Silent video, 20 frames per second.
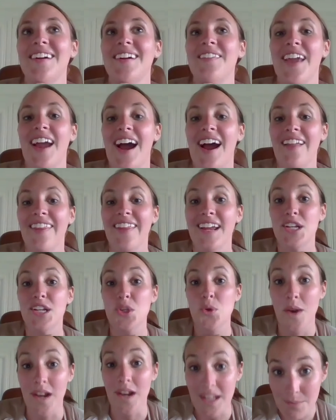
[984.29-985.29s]
They had like
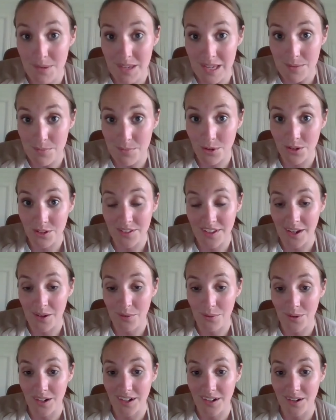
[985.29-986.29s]
20 people
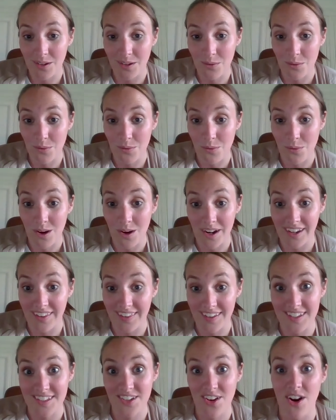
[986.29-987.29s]
that were wanting
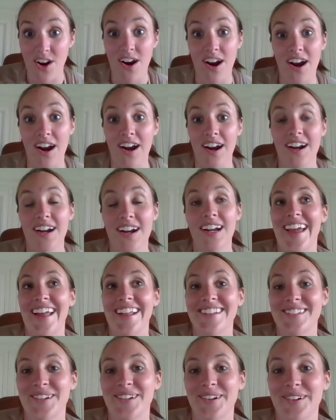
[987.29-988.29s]
this car.
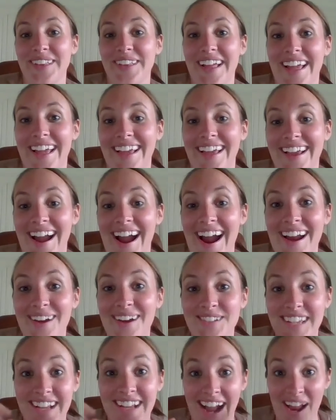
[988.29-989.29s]
And so like, I
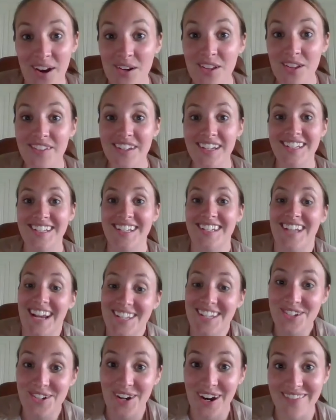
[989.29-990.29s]
was like, I don't even need to
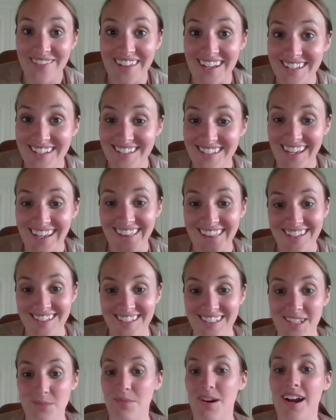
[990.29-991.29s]
test drive this. Like,
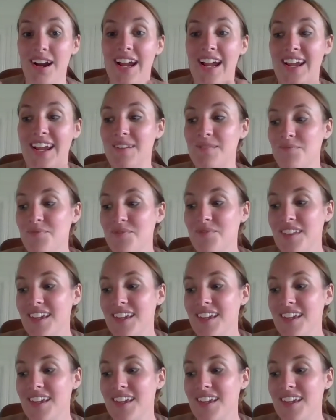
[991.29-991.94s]
this is mine.